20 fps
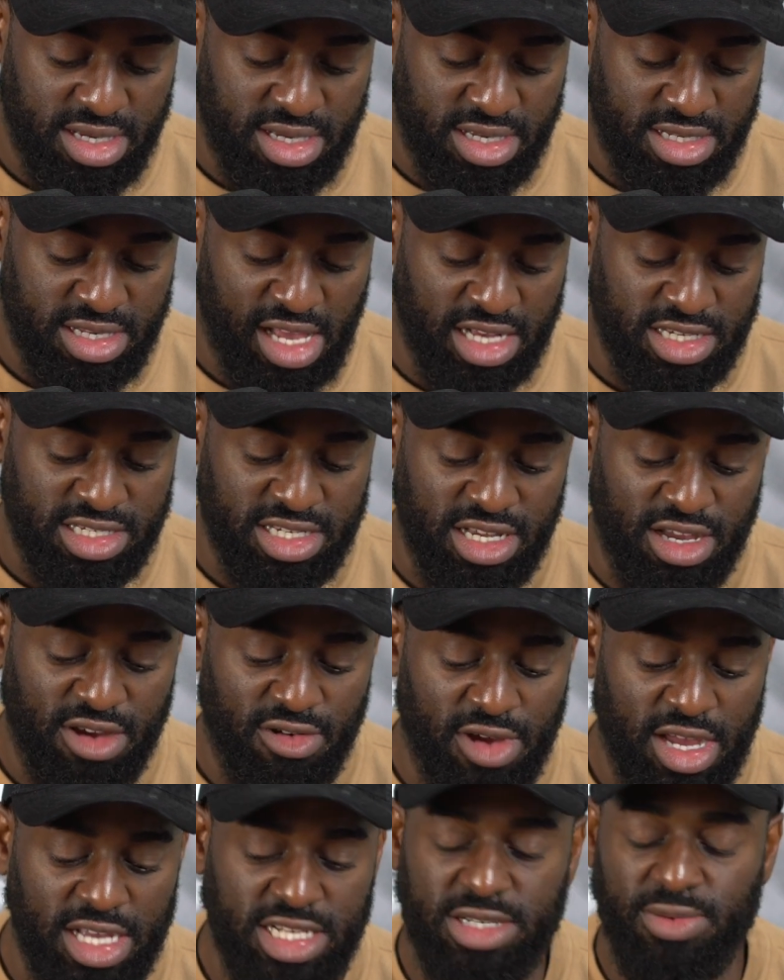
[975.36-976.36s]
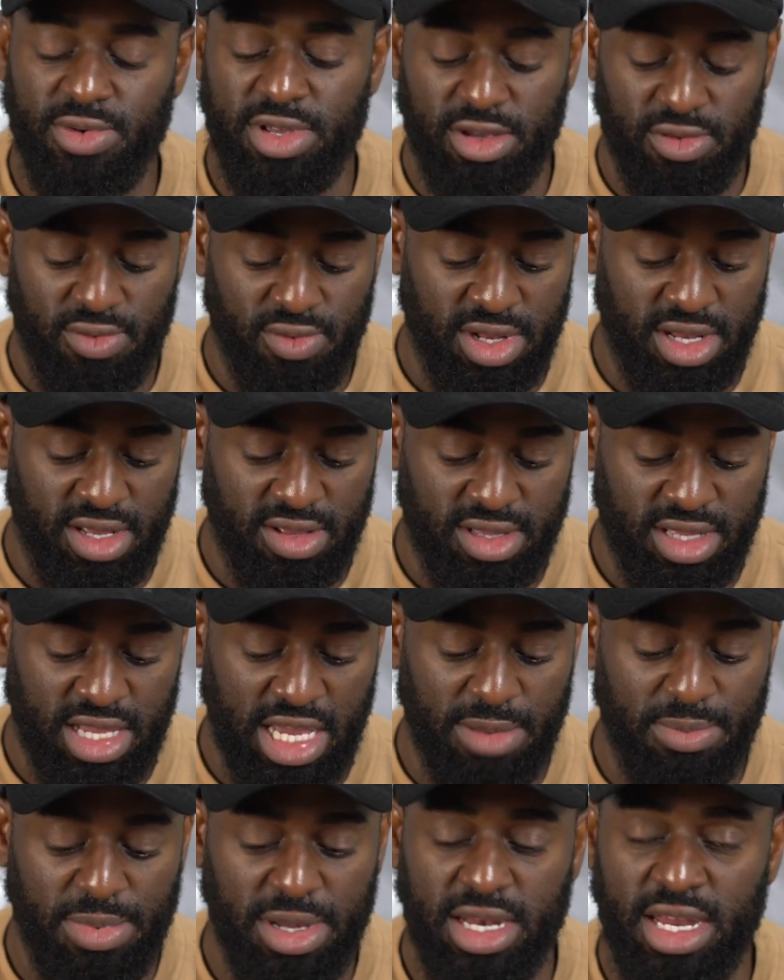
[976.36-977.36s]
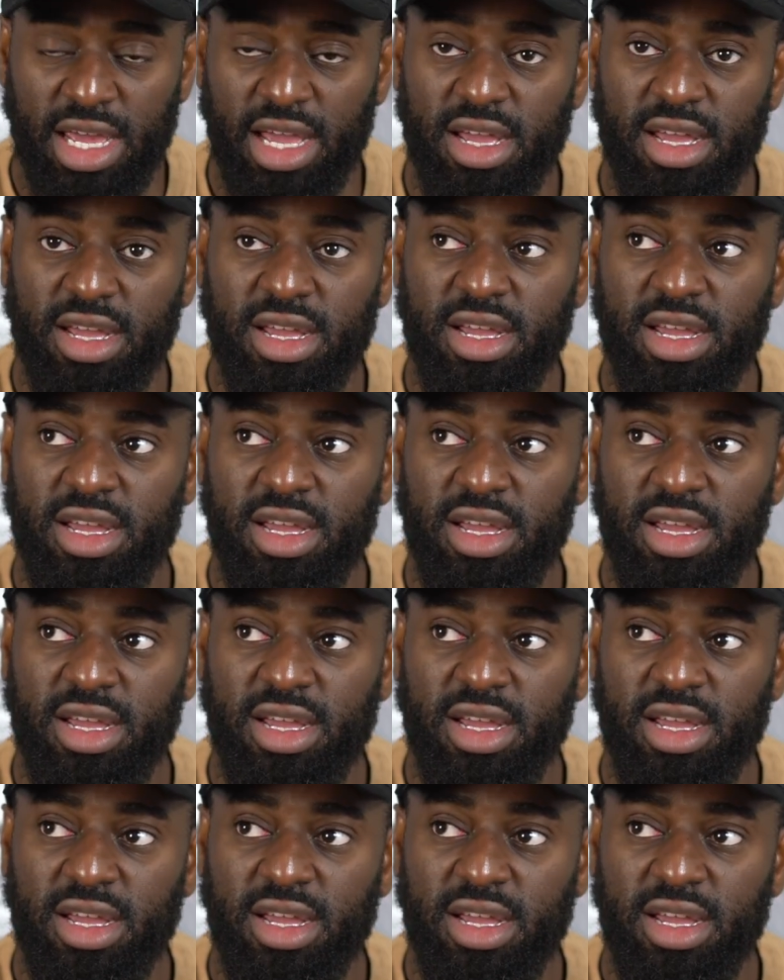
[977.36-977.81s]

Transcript: It's actually crazy when you really deep it that